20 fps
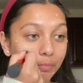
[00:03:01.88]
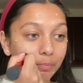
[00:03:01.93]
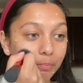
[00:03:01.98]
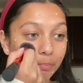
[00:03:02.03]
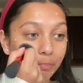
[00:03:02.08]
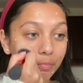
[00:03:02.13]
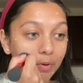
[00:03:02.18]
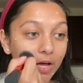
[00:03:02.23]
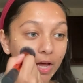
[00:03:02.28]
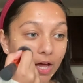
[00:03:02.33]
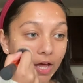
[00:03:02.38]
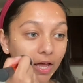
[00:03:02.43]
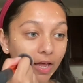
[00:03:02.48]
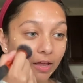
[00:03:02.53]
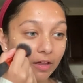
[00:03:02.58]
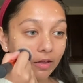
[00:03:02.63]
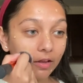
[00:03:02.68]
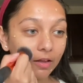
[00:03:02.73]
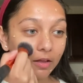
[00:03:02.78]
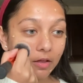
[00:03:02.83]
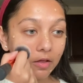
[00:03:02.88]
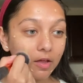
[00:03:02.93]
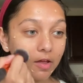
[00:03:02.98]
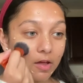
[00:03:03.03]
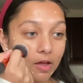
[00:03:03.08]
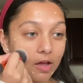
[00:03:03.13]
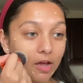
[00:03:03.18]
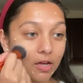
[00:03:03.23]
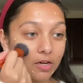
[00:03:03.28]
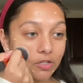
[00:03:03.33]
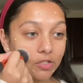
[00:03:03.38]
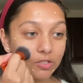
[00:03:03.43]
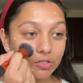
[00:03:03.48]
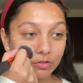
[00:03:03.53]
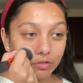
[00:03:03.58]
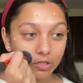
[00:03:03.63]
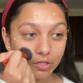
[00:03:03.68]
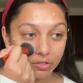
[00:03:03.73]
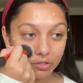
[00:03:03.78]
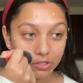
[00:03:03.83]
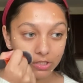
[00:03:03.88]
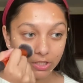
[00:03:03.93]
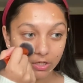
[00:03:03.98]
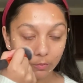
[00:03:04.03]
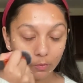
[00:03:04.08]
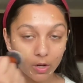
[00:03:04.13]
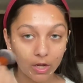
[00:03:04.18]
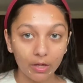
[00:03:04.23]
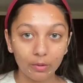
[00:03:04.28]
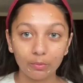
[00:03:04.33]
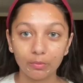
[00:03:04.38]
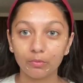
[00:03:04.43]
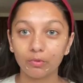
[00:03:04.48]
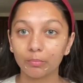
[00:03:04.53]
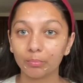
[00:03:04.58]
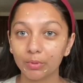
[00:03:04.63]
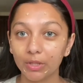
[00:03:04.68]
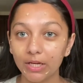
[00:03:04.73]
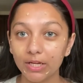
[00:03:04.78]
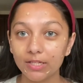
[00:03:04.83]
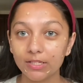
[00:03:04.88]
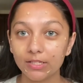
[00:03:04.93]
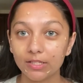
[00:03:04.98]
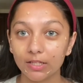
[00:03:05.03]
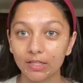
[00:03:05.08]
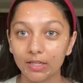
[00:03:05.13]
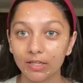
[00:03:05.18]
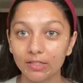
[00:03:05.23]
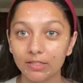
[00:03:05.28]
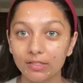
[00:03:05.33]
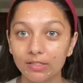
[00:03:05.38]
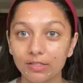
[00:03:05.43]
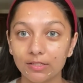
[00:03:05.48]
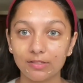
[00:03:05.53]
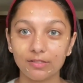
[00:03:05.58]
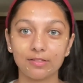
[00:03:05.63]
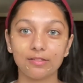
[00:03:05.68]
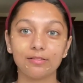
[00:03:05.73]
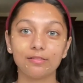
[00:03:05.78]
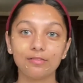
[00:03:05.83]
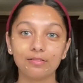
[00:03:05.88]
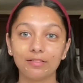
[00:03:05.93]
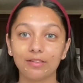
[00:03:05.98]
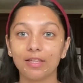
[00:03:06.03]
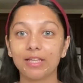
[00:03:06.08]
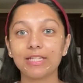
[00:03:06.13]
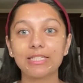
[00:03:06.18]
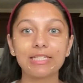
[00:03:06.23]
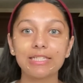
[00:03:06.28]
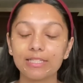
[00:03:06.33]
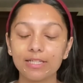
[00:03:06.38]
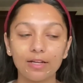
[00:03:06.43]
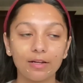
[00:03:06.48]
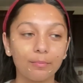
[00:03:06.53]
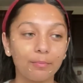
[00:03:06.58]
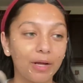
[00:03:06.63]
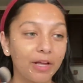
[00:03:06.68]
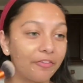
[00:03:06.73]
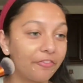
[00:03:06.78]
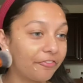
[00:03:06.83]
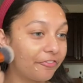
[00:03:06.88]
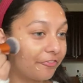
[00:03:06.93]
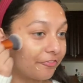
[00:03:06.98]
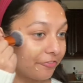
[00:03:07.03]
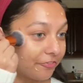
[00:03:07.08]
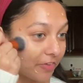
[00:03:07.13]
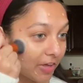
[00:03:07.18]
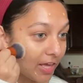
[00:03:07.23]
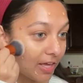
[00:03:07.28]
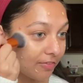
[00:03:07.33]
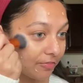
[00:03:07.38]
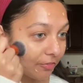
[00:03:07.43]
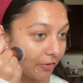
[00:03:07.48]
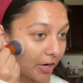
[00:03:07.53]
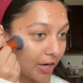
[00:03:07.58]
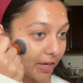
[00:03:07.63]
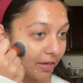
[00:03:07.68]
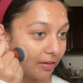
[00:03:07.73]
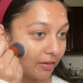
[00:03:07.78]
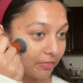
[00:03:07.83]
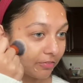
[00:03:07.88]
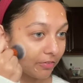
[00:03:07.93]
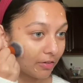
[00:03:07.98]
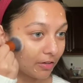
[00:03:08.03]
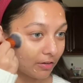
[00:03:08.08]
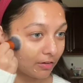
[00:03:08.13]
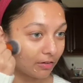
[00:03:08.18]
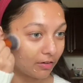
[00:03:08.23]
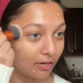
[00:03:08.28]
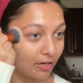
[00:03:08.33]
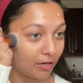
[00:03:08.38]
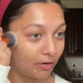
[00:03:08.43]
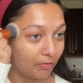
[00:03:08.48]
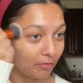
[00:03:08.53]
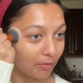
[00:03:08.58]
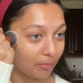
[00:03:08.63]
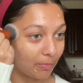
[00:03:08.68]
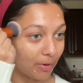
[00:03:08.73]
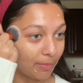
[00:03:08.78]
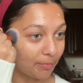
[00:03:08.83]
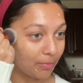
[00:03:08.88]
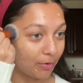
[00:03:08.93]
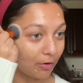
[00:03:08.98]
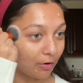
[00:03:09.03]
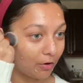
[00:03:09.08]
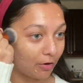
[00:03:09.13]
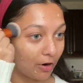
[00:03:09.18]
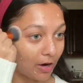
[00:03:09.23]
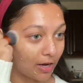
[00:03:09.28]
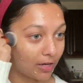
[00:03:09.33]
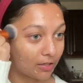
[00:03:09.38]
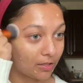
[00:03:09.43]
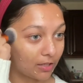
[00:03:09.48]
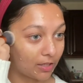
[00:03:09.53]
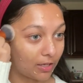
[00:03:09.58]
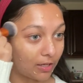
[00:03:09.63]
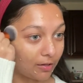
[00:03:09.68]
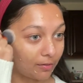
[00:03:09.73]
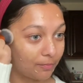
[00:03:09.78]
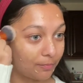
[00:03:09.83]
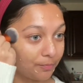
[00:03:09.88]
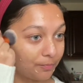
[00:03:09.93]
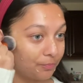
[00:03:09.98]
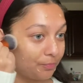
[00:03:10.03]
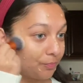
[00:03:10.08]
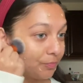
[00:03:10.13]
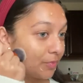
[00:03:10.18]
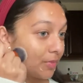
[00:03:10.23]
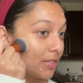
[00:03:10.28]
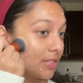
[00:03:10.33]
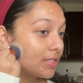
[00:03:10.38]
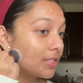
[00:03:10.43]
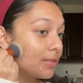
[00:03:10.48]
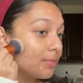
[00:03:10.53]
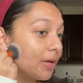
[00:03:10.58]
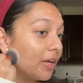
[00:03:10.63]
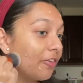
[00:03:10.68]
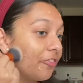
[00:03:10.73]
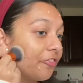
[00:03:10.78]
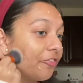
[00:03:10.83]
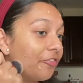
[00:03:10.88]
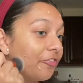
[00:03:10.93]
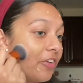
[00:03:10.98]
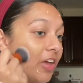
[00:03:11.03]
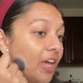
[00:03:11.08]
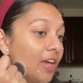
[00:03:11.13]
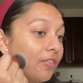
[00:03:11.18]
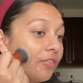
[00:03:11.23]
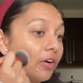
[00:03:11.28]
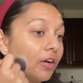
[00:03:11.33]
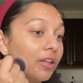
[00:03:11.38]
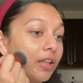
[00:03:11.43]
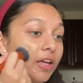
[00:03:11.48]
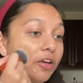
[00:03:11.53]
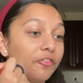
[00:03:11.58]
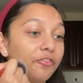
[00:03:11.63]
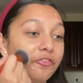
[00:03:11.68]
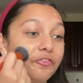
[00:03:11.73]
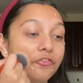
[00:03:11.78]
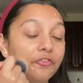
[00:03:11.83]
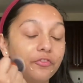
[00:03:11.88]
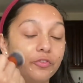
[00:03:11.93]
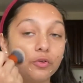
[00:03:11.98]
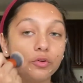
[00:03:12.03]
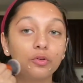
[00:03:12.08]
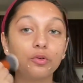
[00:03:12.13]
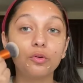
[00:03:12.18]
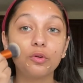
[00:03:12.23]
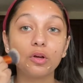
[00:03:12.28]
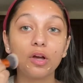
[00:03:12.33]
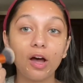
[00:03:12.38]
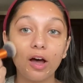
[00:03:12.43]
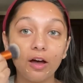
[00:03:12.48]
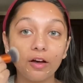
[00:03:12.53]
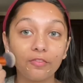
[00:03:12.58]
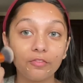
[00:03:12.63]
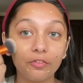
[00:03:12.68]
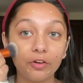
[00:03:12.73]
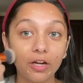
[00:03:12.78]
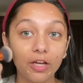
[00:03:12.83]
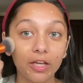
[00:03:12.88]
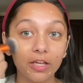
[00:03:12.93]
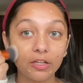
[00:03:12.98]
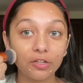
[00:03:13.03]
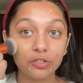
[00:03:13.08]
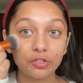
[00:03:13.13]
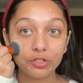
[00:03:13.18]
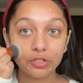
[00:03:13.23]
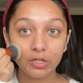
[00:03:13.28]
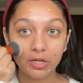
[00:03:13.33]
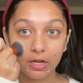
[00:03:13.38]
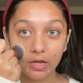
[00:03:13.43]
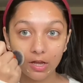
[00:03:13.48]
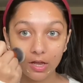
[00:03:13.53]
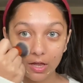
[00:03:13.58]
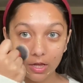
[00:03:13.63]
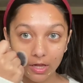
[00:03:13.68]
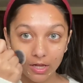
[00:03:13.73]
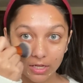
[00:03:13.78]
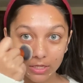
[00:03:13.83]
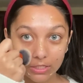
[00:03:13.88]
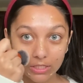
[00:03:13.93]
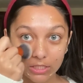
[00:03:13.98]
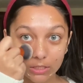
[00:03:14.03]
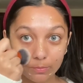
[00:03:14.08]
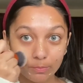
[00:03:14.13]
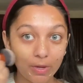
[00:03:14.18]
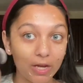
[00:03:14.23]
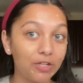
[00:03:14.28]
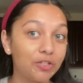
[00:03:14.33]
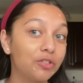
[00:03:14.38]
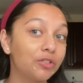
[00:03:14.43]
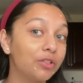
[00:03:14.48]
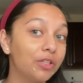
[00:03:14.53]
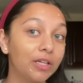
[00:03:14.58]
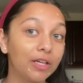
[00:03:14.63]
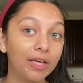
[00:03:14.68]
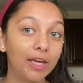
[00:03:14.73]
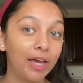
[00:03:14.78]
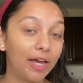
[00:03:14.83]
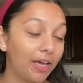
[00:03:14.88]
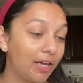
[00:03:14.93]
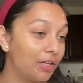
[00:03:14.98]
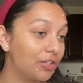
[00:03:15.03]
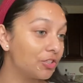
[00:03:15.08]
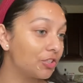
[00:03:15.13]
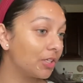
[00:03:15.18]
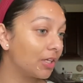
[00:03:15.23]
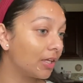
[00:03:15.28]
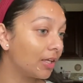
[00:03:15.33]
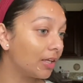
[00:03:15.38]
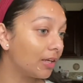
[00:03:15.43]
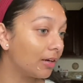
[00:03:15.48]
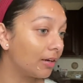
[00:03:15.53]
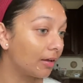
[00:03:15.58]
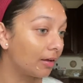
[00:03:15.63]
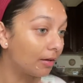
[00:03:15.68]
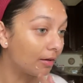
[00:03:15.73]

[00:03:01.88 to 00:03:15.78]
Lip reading: but I just don't understand why it would replace this, because this is like my favorite, if I remember correctly. This is my favorite, like full coverage, special occasion,